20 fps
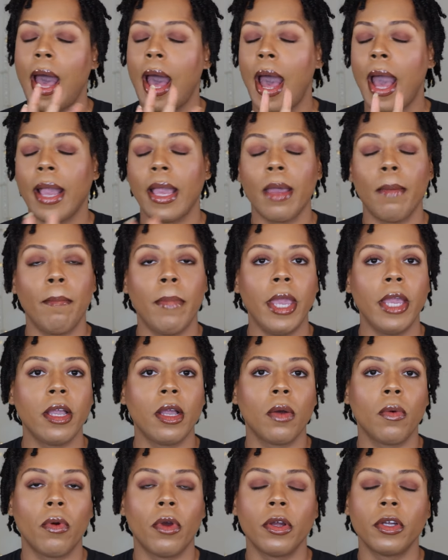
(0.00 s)
I can
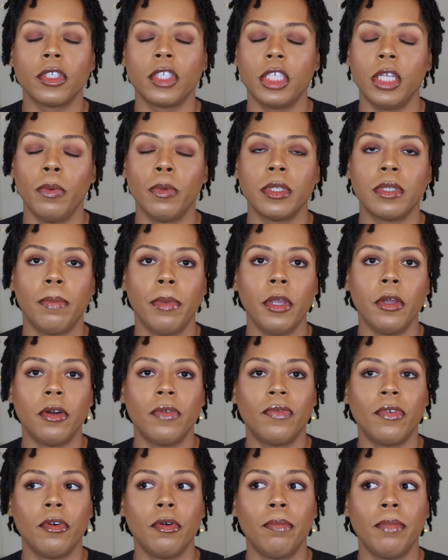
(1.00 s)
make her work. She was
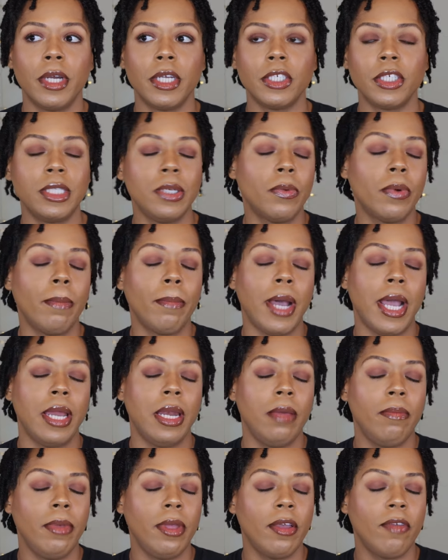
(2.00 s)
beautiful, but she
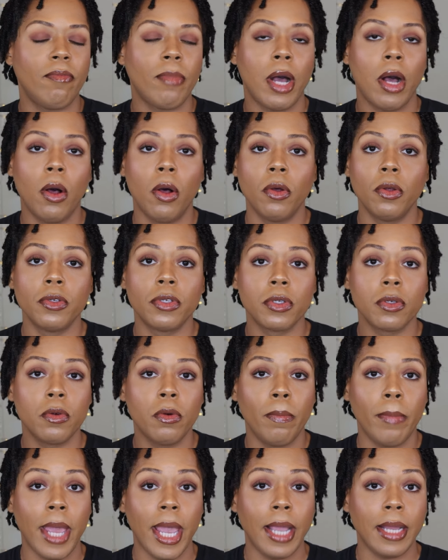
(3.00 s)
reminded me of my old
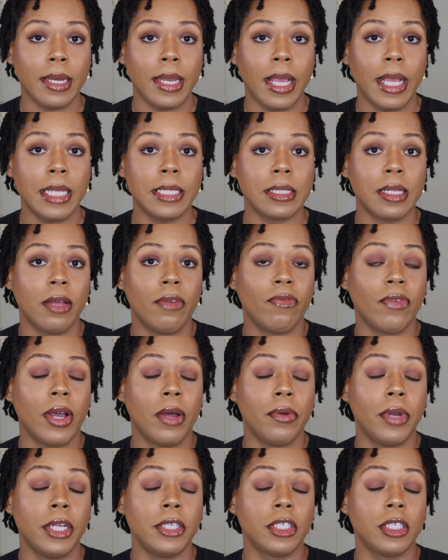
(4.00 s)
school MAC days of
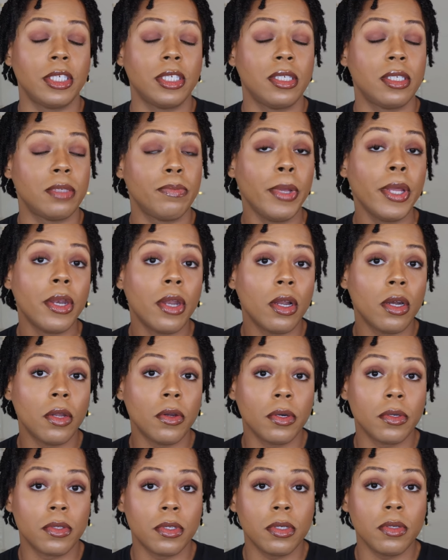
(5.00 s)
foundations just being a
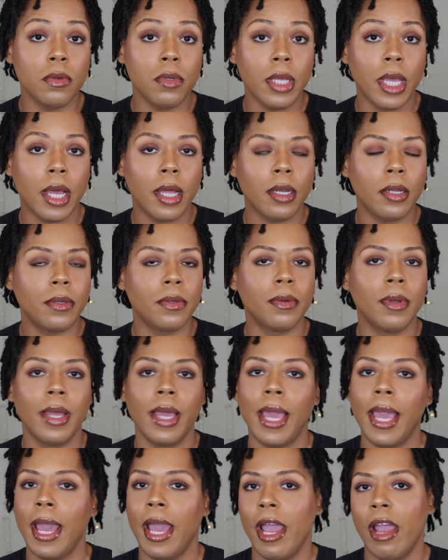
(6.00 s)
little too yellow.
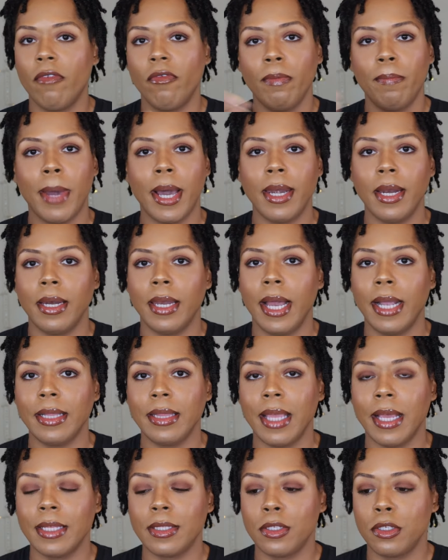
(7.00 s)
Everybody
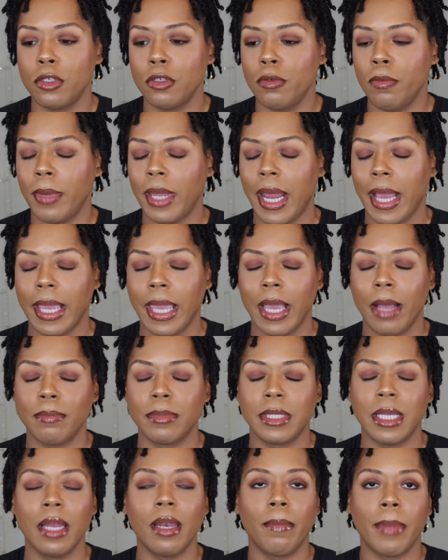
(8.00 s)
liked that too, but I
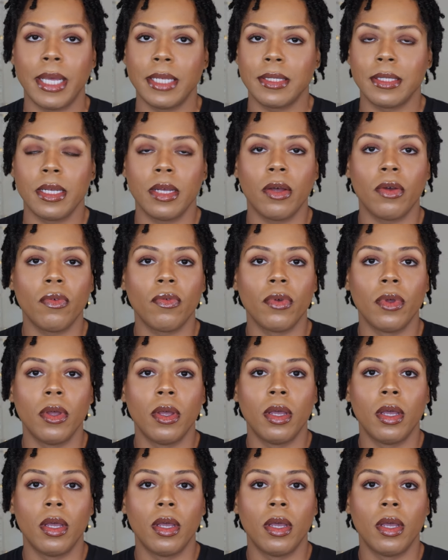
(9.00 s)
kept telling myself,